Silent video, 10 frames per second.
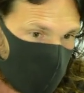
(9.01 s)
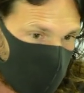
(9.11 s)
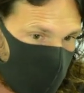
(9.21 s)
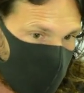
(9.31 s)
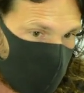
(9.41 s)

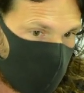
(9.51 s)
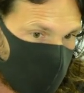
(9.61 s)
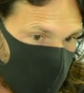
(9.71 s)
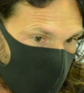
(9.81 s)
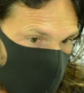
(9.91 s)
Uh,
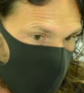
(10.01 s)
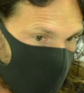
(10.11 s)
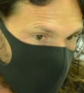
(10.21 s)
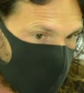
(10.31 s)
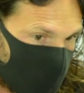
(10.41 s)
donc
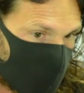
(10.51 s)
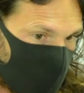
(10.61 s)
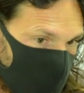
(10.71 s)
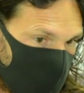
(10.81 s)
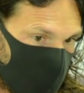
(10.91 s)
uh,
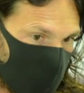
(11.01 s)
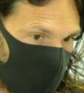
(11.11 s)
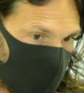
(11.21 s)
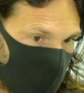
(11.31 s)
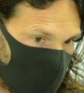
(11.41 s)
it's
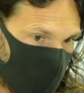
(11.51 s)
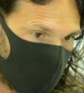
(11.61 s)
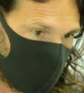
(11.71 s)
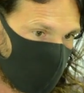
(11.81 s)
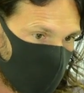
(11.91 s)
a, uh,
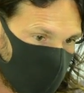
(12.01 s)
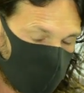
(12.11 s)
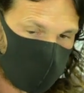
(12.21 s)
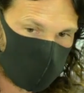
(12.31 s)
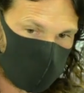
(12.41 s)
a